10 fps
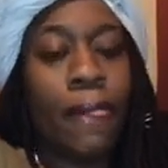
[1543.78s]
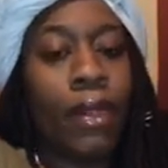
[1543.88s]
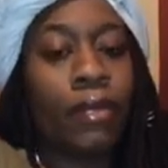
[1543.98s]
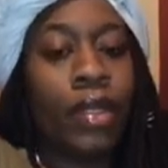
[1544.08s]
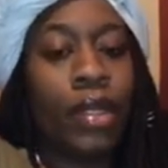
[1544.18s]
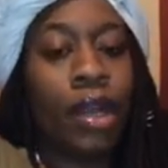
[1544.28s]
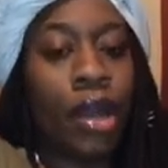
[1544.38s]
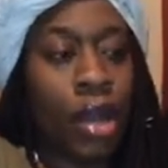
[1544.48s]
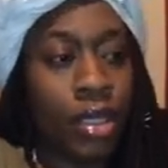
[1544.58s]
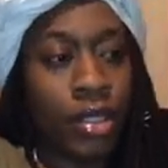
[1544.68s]
really
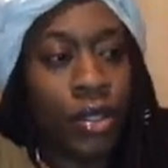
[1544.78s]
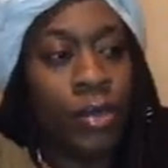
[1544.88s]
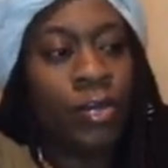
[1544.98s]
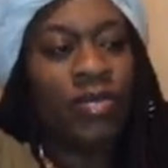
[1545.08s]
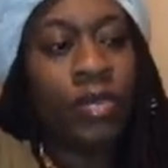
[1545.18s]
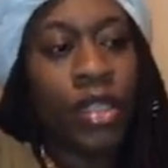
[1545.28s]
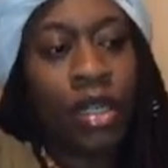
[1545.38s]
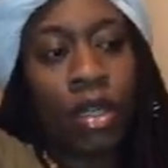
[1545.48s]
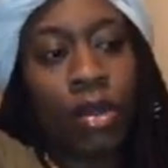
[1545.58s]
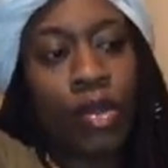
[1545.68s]
are. So,
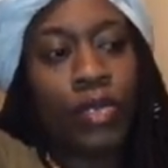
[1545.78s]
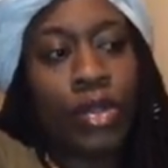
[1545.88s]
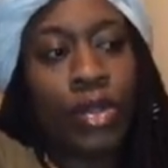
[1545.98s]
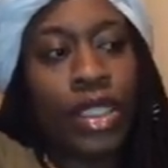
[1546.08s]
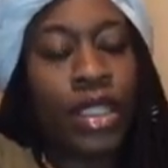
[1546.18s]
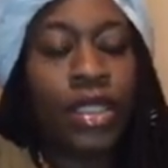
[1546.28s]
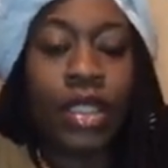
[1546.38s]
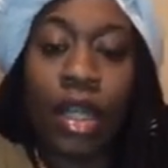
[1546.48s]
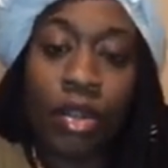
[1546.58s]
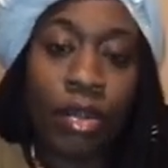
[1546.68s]
cold and flu season,
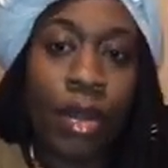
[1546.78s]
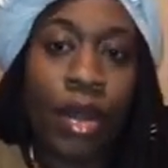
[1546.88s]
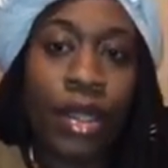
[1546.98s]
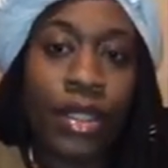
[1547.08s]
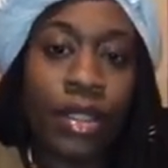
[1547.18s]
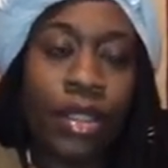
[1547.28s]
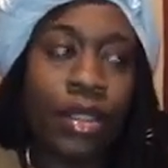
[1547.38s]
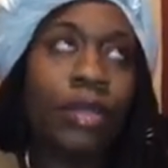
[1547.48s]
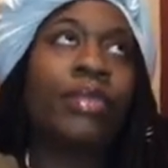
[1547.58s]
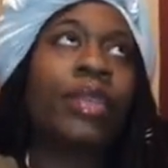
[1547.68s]
elderberry
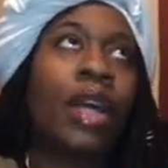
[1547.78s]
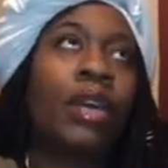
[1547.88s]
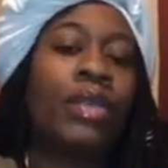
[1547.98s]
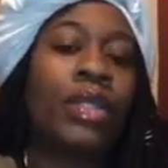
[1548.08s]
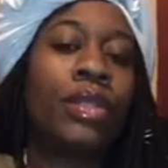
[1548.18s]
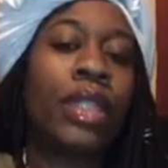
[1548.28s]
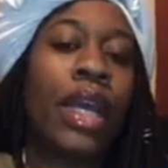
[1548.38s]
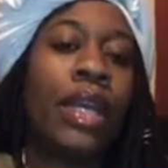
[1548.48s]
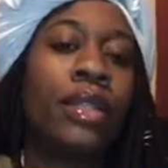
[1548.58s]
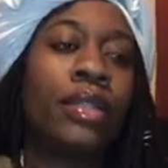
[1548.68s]
syrup. I'll be doing
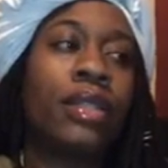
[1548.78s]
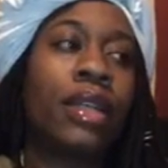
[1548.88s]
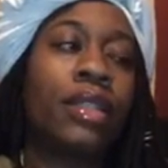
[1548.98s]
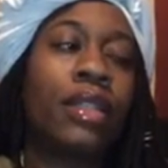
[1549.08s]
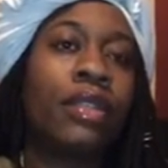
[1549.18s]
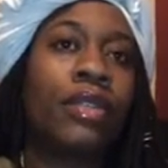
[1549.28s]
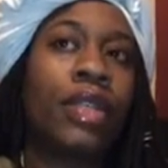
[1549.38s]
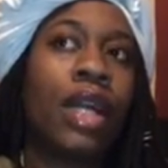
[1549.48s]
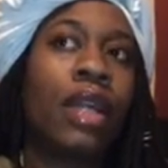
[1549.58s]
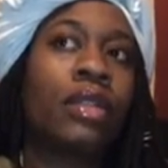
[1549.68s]
that. Delivering,
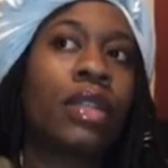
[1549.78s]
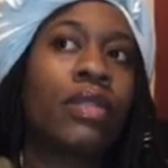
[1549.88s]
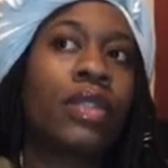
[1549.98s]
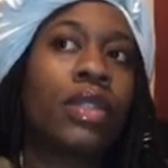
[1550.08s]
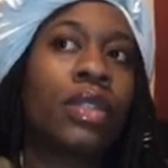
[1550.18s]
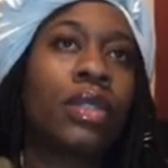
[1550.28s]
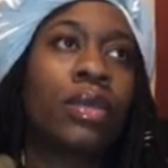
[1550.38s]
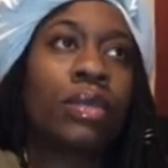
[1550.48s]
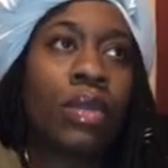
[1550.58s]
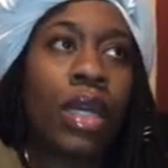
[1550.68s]
I'll deliver to
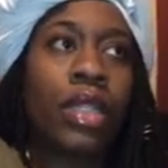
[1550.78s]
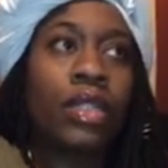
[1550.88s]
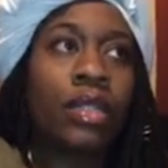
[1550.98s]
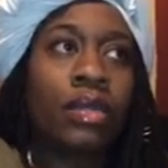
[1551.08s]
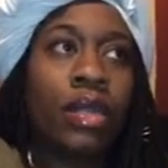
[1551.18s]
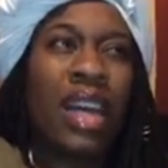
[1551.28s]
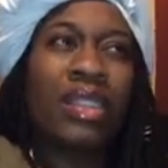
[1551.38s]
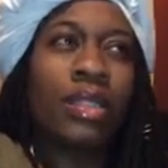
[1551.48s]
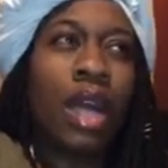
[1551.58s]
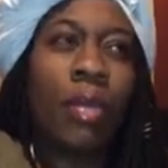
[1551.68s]
I guess
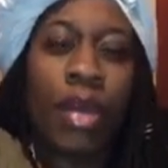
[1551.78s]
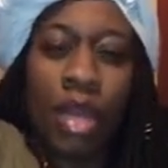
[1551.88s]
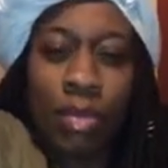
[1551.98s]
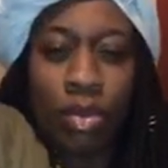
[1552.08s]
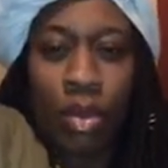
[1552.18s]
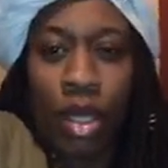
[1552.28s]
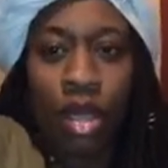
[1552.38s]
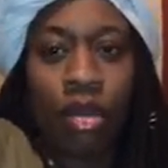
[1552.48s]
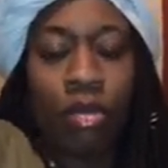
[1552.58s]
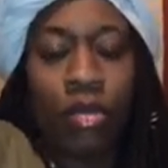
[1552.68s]
I'll be in between
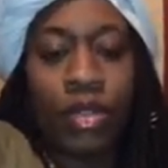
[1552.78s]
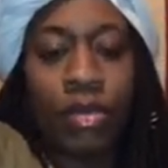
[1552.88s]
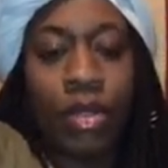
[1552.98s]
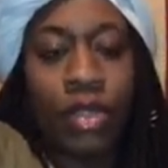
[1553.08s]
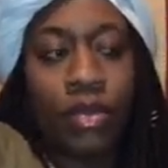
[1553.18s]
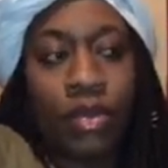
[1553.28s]
here in Memphis, but